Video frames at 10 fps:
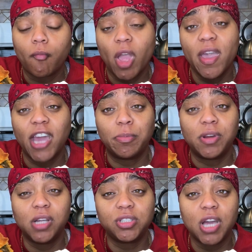He had a
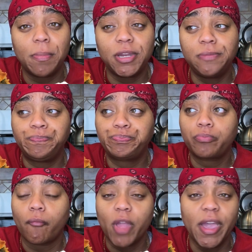production company.
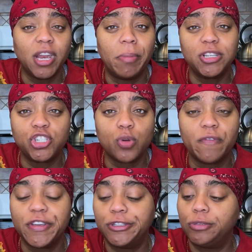He had a bunch of short
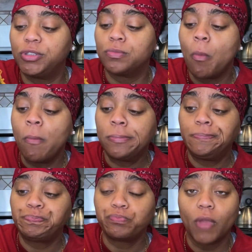films.
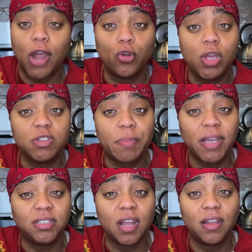I know he was
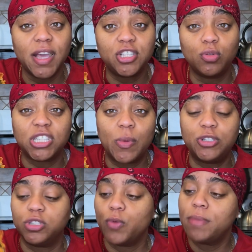based in LA too because I went
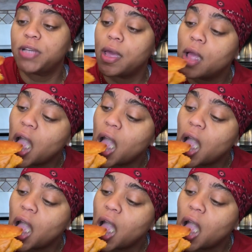to his website.